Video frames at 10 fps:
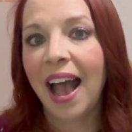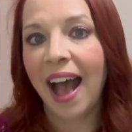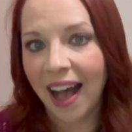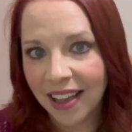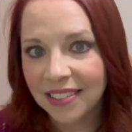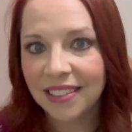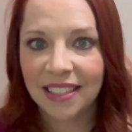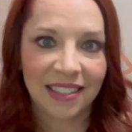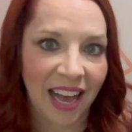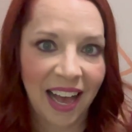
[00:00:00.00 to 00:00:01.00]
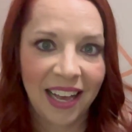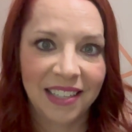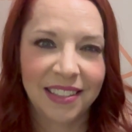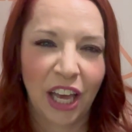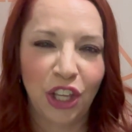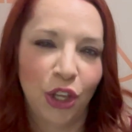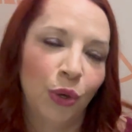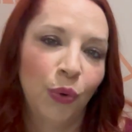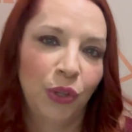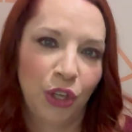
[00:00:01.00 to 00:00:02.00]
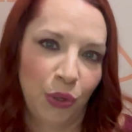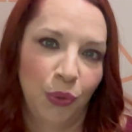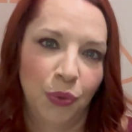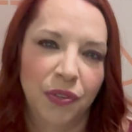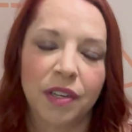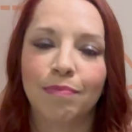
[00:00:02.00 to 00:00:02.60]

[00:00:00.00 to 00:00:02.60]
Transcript: as the size that you use to